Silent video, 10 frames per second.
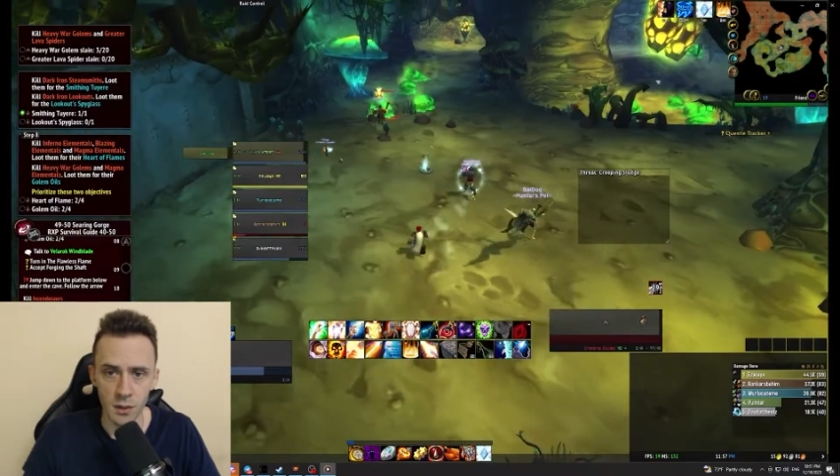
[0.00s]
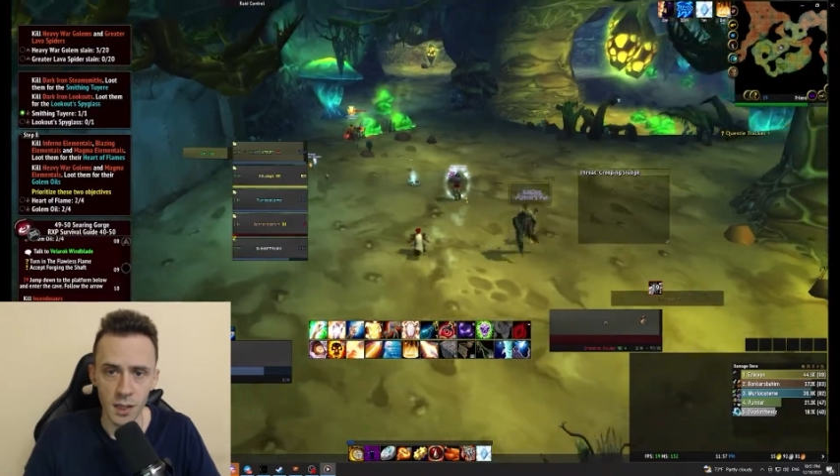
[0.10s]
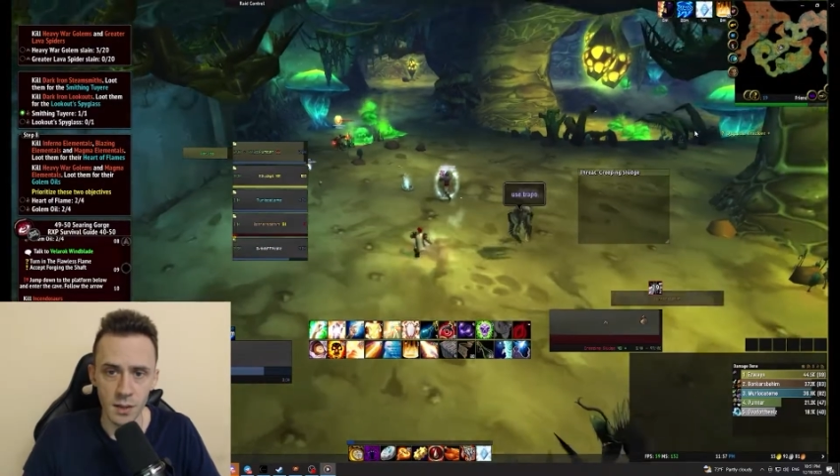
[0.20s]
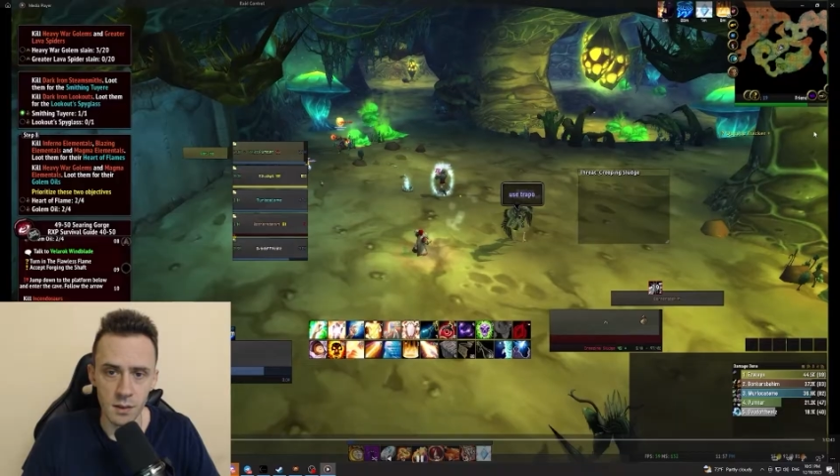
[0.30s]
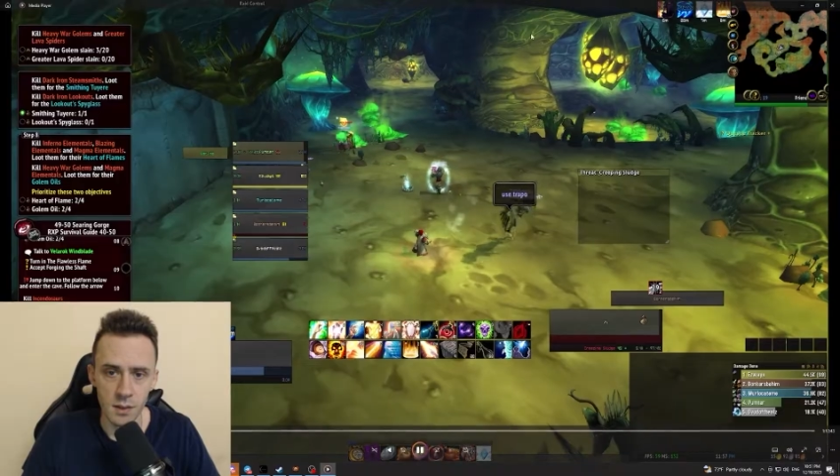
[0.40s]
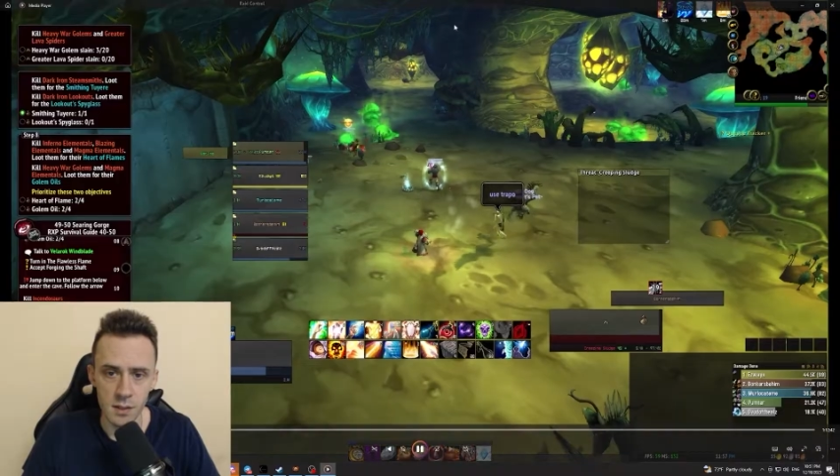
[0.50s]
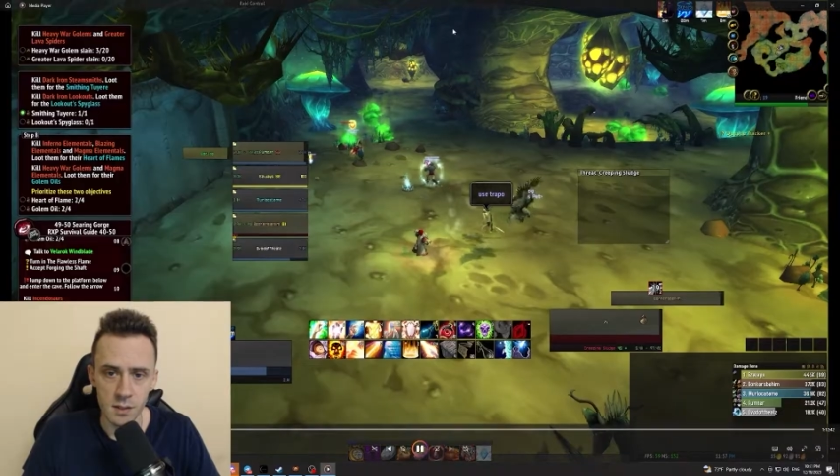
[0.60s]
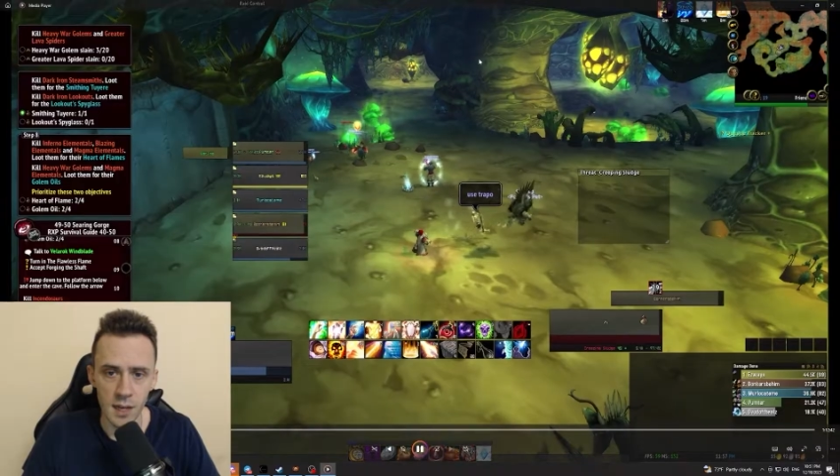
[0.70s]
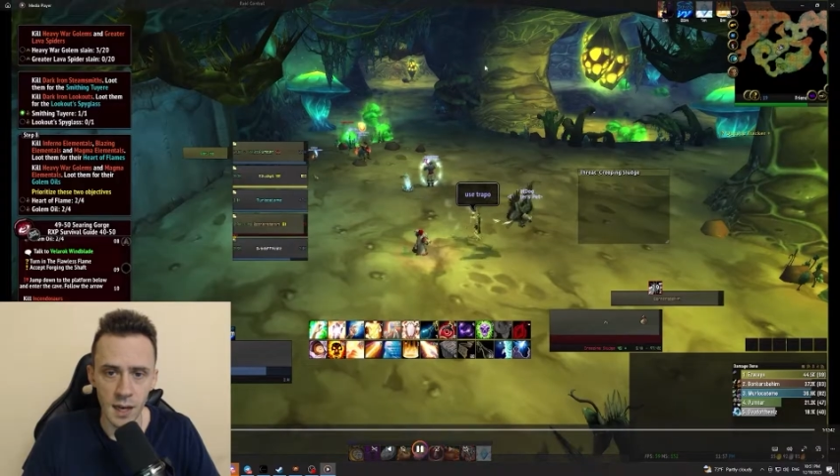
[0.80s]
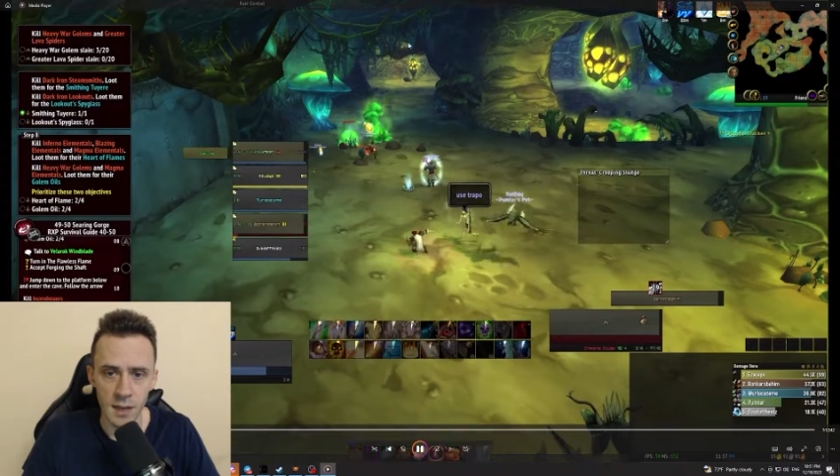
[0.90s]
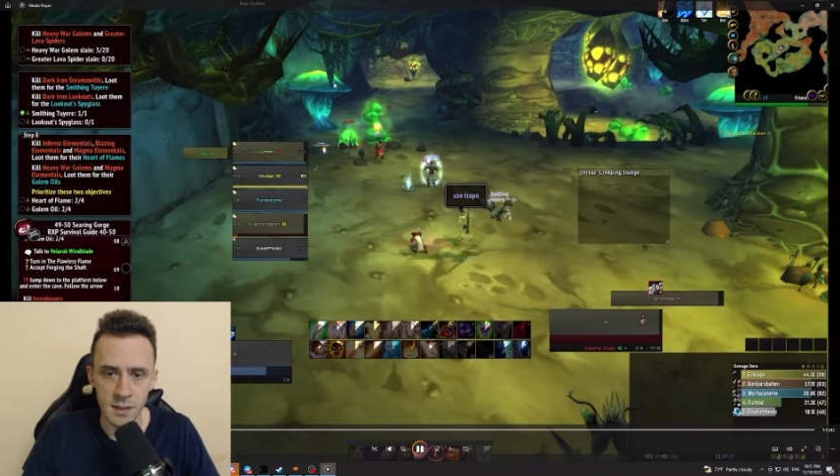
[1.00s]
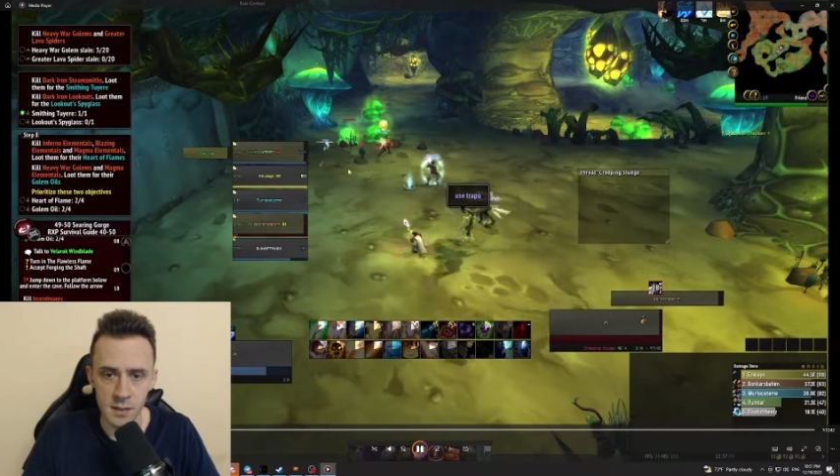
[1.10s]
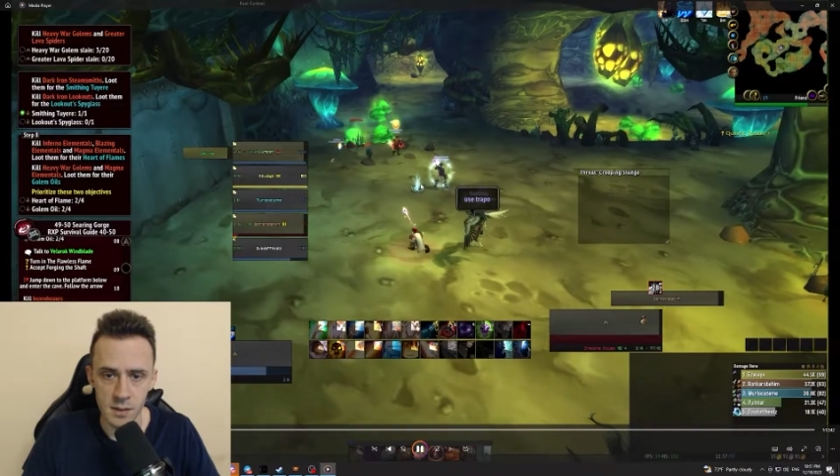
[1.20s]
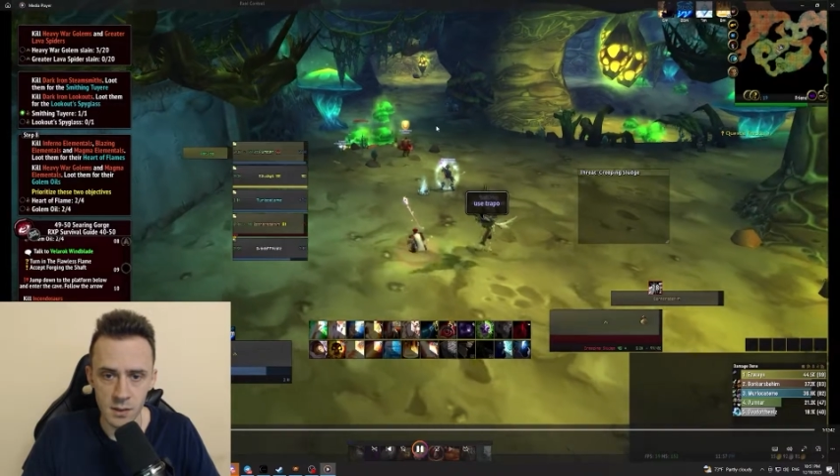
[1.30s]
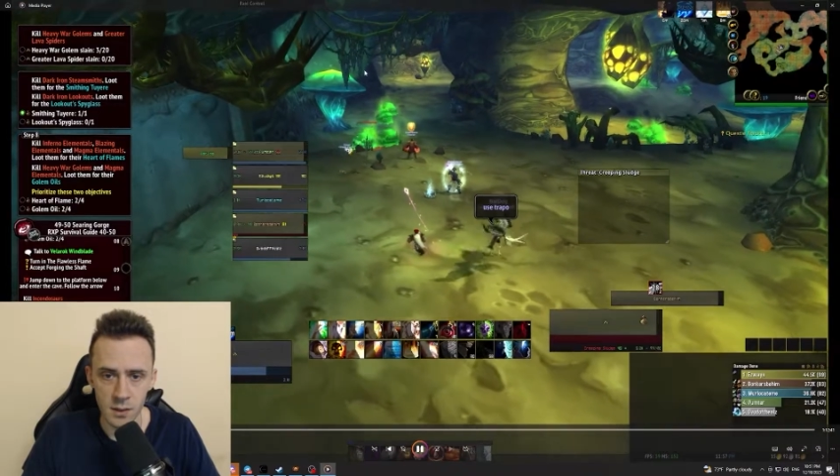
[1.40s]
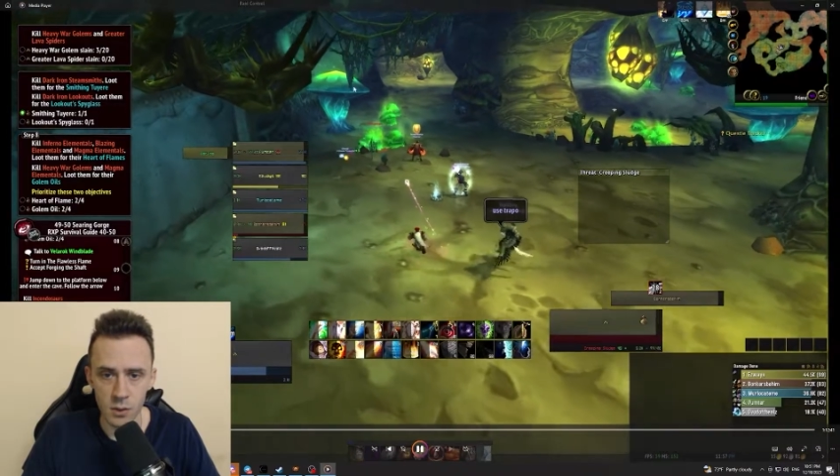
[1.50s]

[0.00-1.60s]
Then these guys,